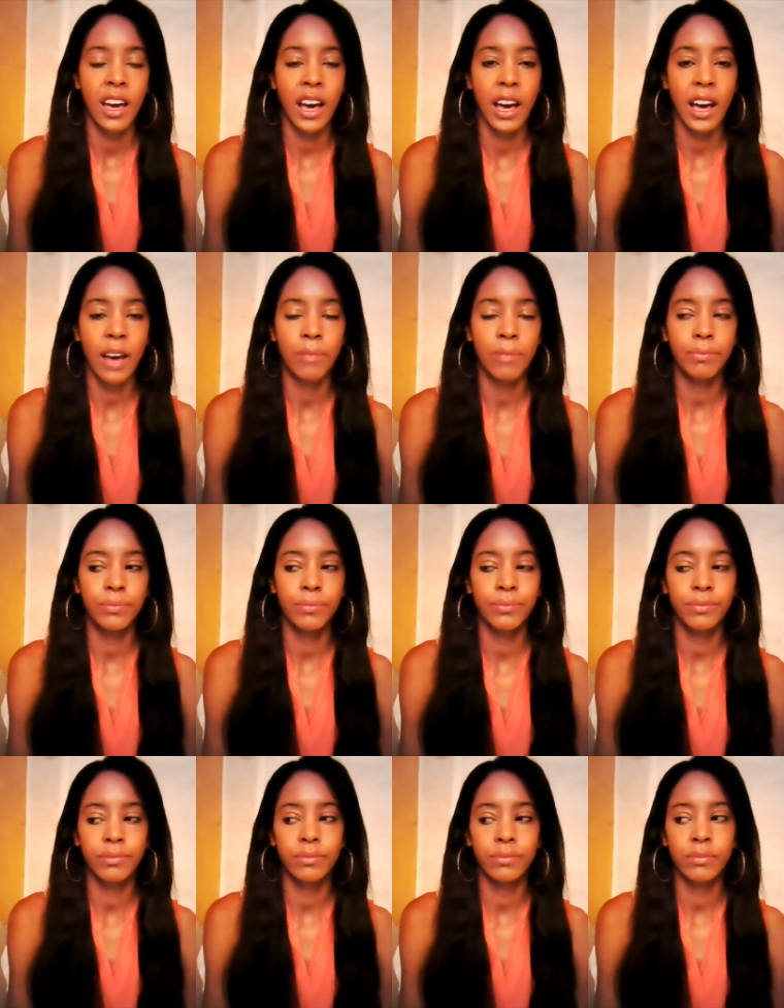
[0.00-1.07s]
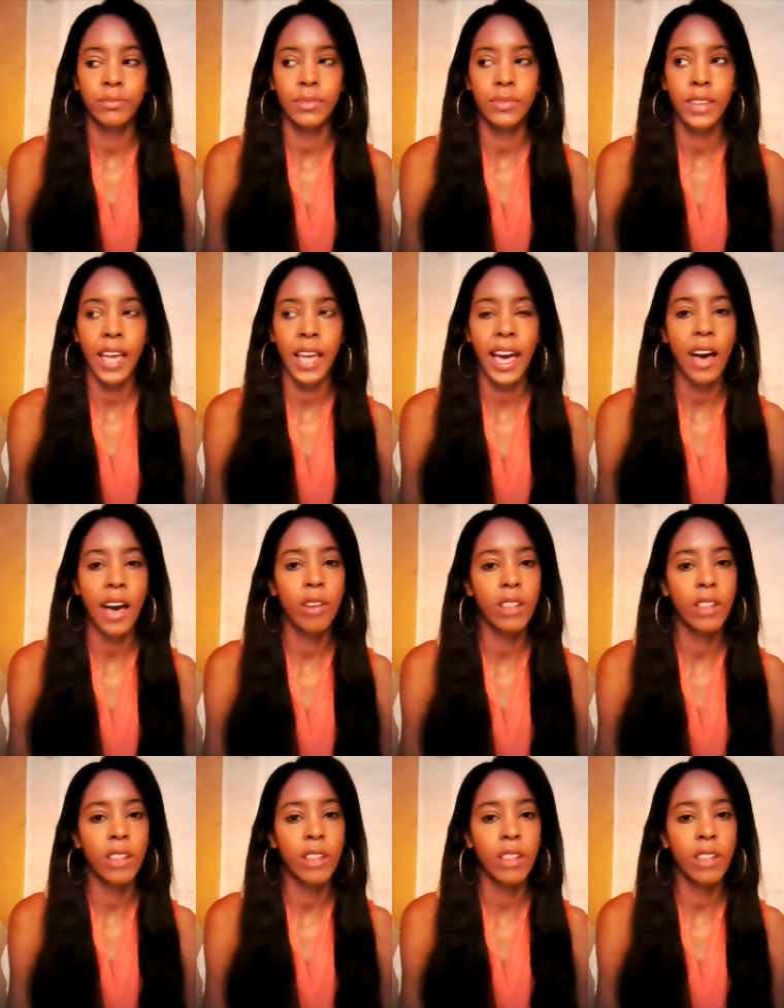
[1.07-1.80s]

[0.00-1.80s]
how